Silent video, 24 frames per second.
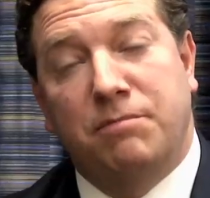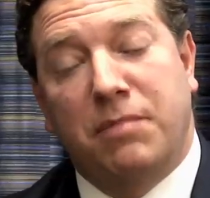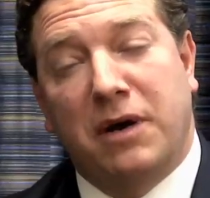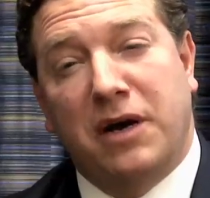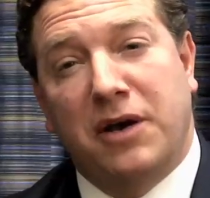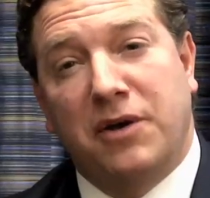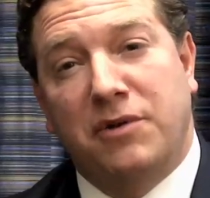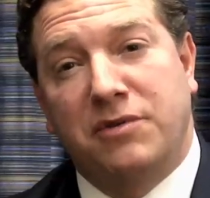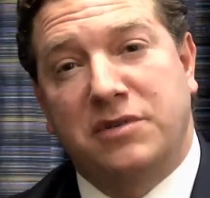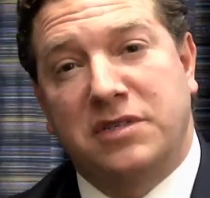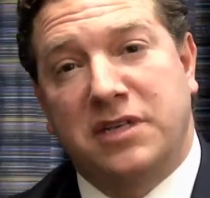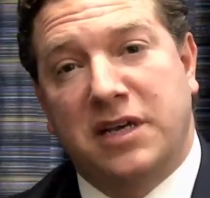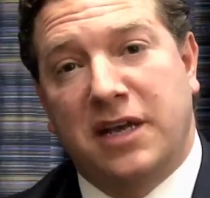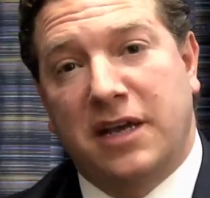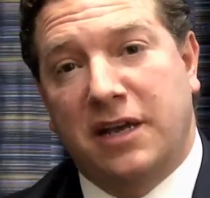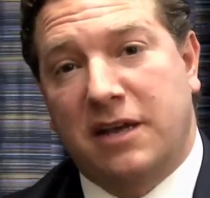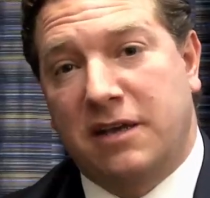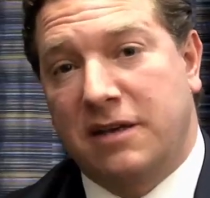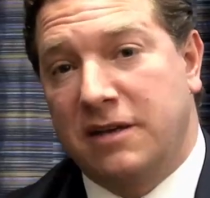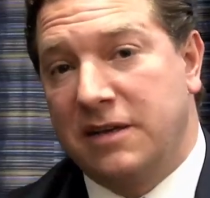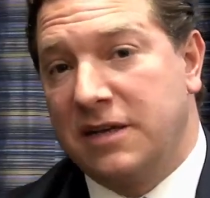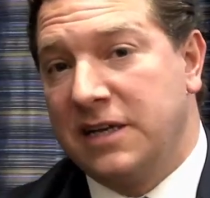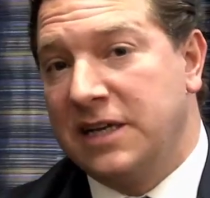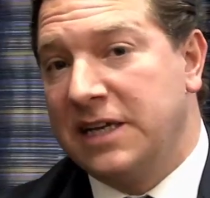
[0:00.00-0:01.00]
biotech,
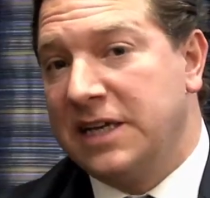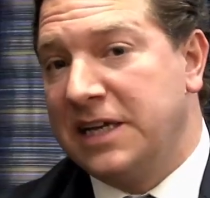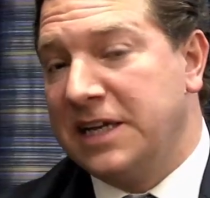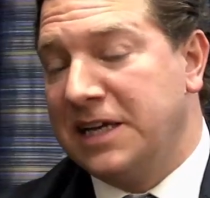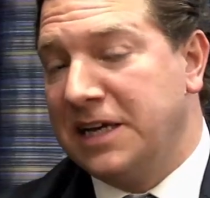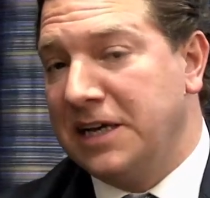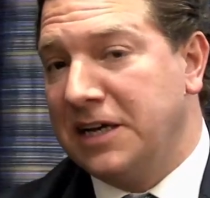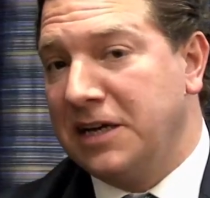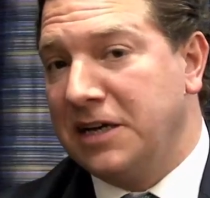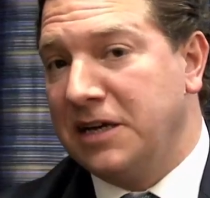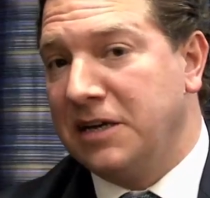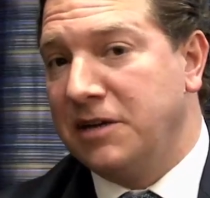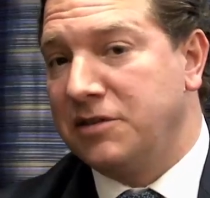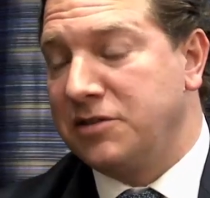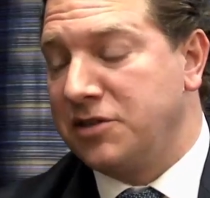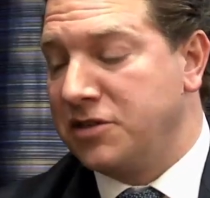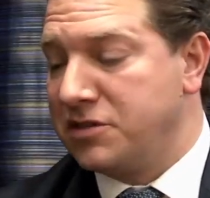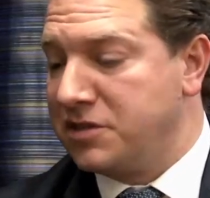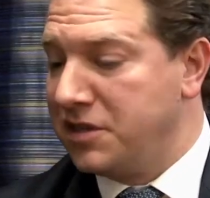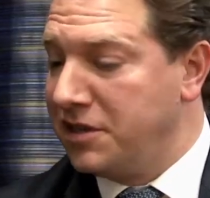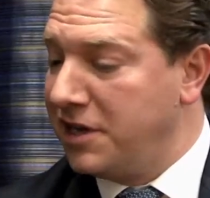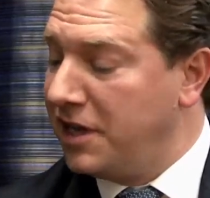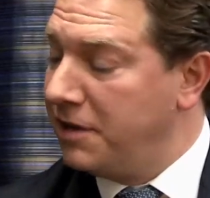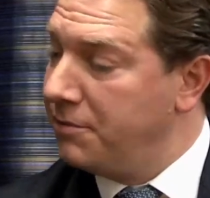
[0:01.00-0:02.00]

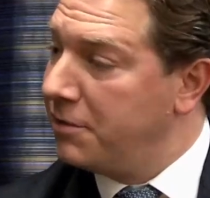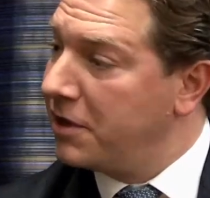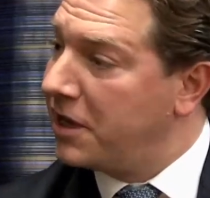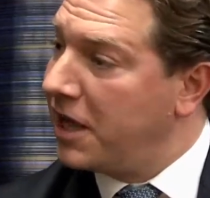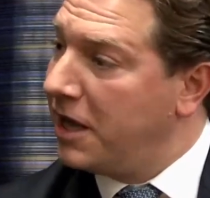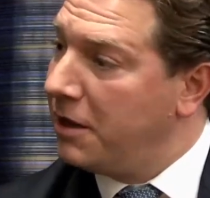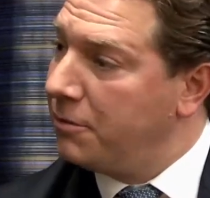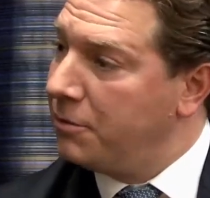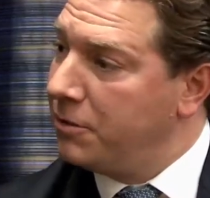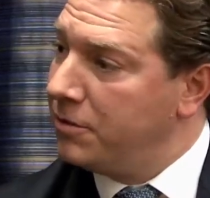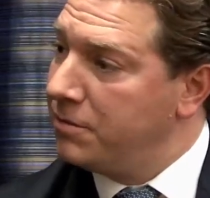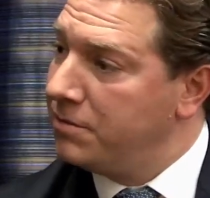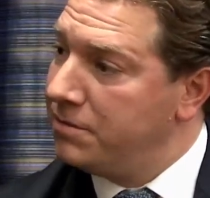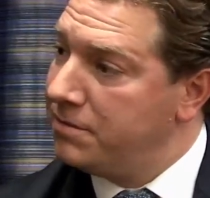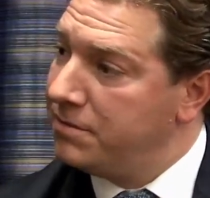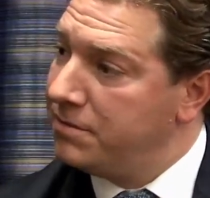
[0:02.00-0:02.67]
just to name a couple.